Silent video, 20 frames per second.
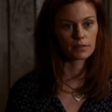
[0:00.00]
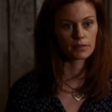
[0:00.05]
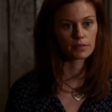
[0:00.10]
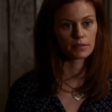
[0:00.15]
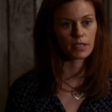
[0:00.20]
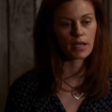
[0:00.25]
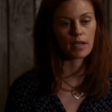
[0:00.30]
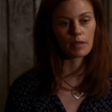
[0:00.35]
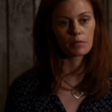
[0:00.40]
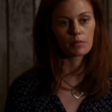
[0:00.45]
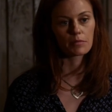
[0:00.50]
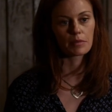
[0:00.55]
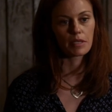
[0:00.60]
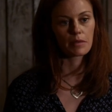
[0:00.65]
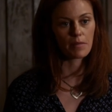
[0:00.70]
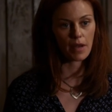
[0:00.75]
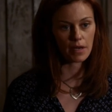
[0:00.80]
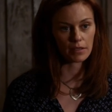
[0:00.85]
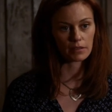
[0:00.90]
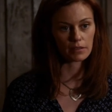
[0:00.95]
to help him
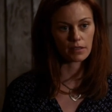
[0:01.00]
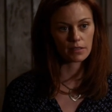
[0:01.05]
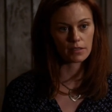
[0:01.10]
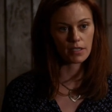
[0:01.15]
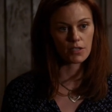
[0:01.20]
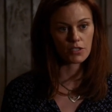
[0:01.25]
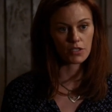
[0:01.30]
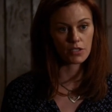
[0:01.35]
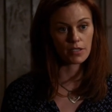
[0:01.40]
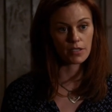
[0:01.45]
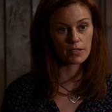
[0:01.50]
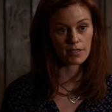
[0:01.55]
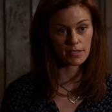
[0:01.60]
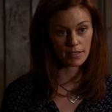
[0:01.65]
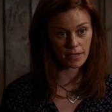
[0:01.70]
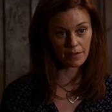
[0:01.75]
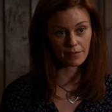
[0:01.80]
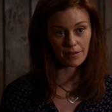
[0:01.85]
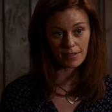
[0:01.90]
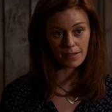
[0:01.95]
get medical attention and
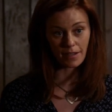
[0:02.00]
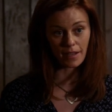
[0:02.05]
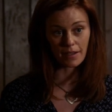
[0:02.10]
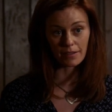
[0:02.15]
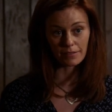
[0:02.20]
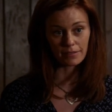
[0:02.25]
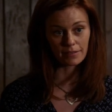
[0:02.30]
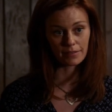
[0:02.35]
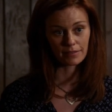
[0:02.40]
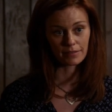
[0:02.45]
save his life.